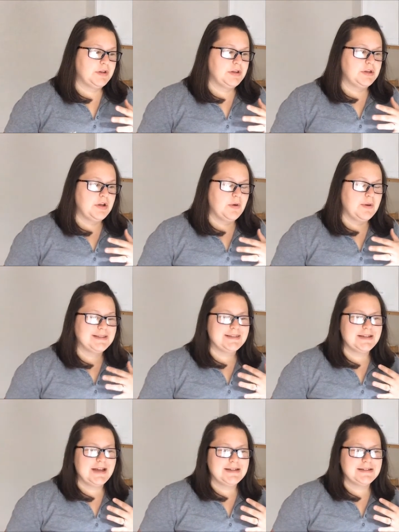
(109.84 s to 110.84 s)
you know,
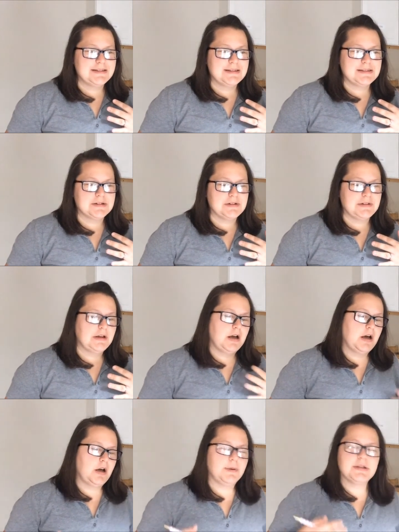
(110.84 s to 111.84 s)
it's not necessarily
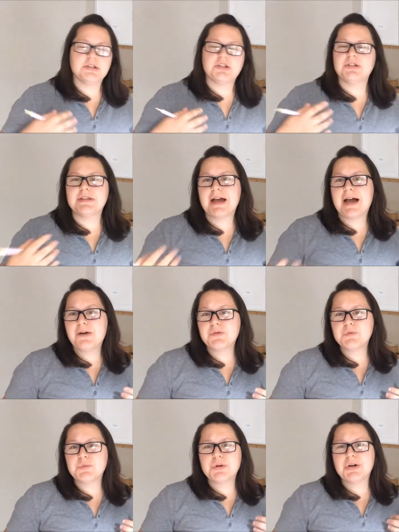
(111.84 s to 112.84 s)
always just the
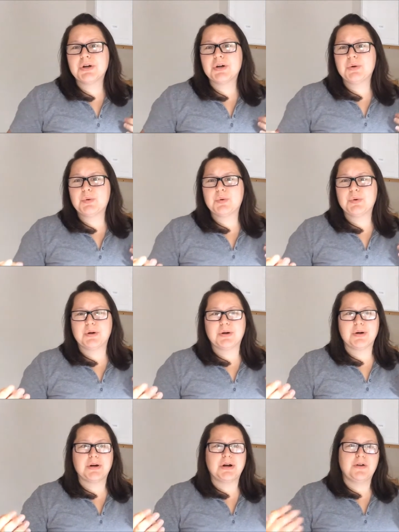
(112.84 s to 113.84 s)
housework
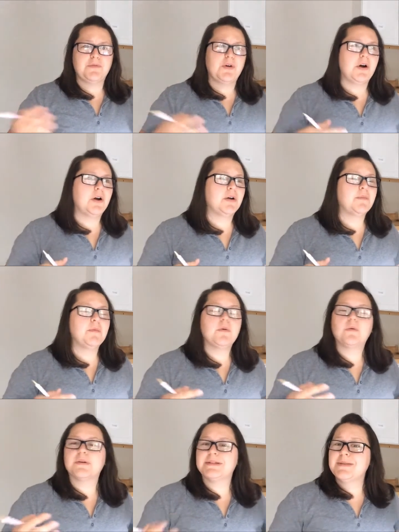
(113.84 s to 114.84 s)
or a farm
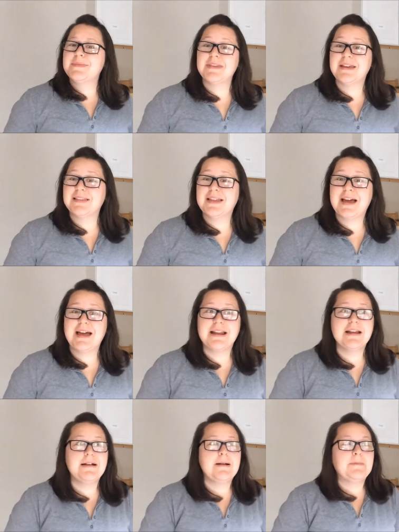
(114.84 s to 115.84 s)
or something like
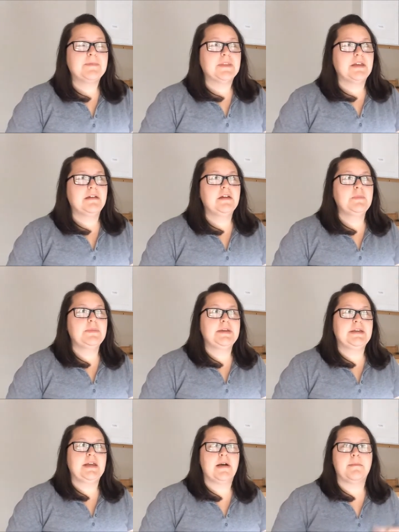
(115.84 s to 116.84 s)
that it could
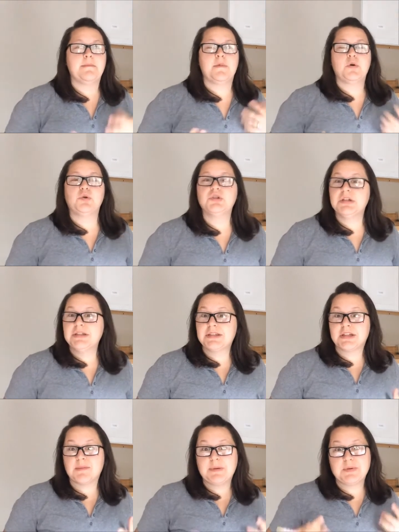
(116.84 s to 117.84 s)
be
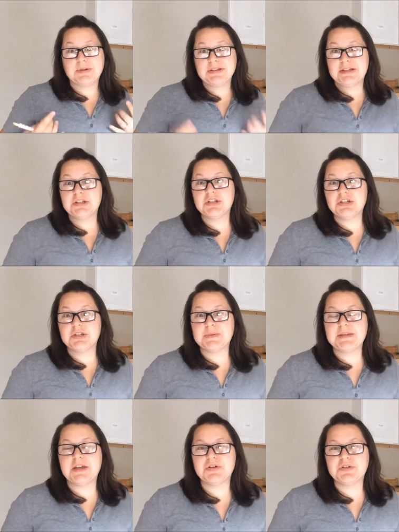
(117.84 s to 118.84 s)
emotions, it could be
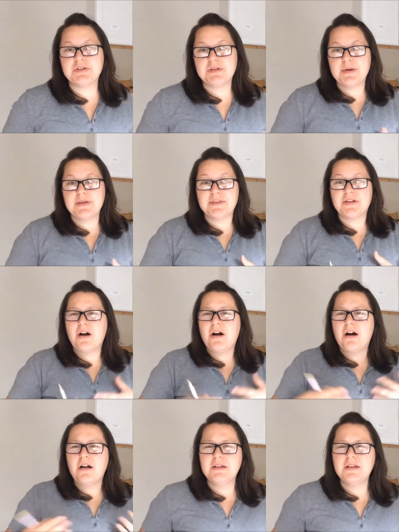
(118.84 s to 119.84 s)
relationships that you're dealing with, and
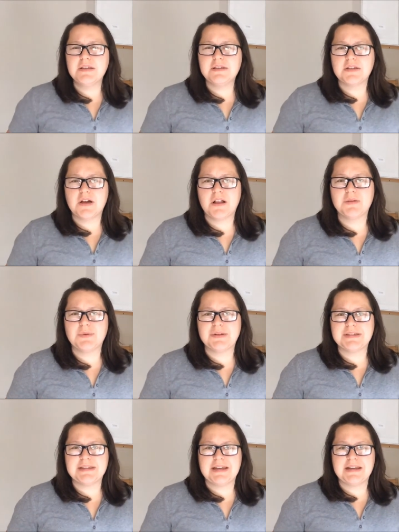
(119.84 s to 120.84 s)
all of this all in
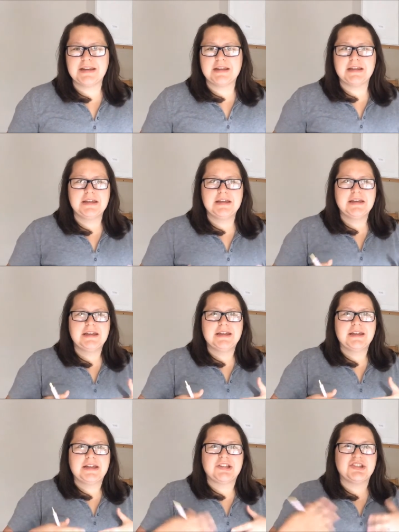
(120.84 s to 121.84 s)
one setting,
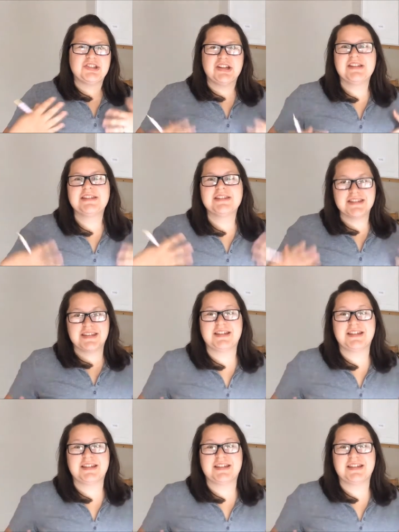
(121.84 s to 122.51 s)
it just